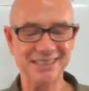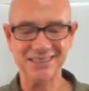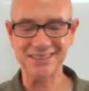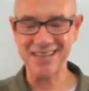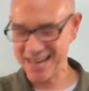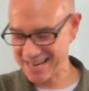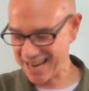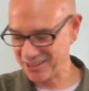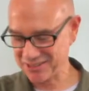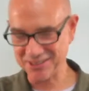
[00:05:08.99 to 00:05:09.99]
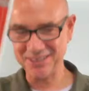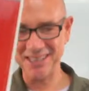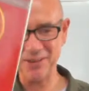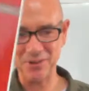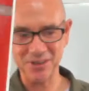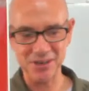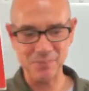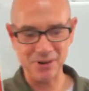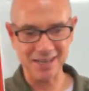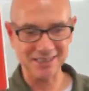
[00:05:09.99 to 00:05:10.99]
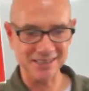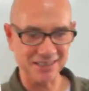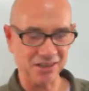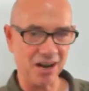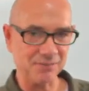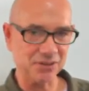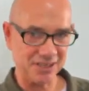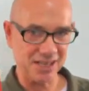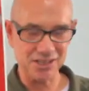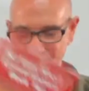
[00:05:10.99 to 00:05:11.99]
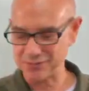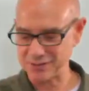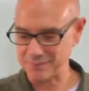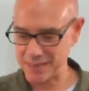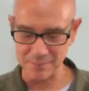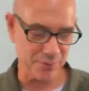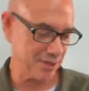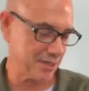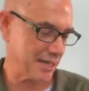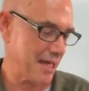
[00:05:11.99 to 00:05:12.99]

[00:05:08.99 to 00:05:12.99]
Okay, Cal? So today we're going to practice a conversation from my book.